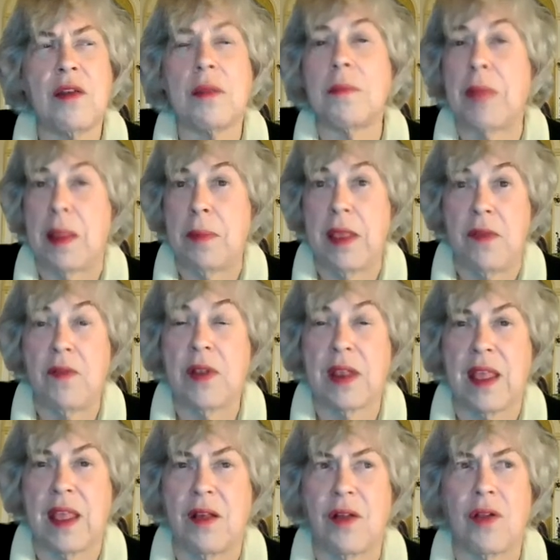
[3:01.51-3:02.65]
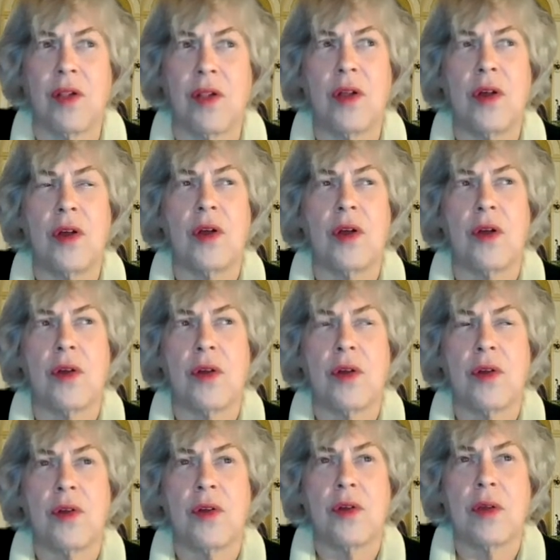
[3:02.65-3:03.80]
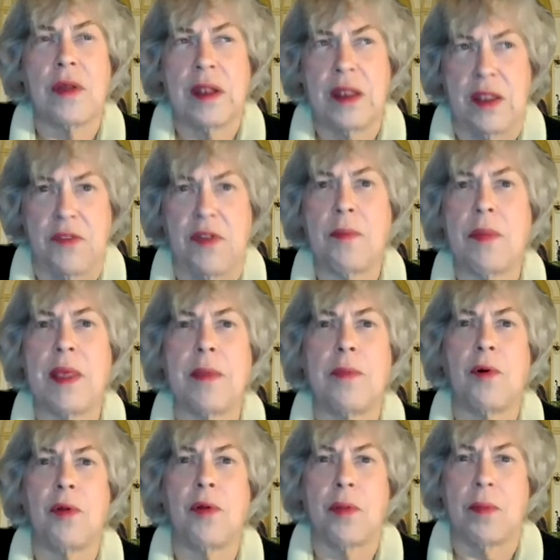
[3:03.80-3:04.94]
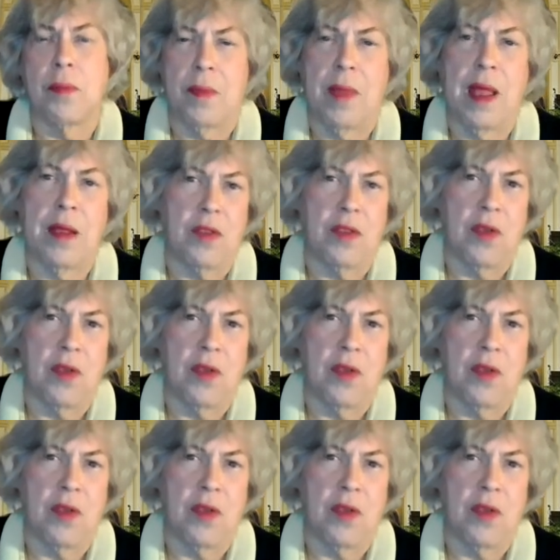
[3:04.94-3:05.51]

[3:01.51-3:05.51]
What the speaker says: maybe even kill living people, and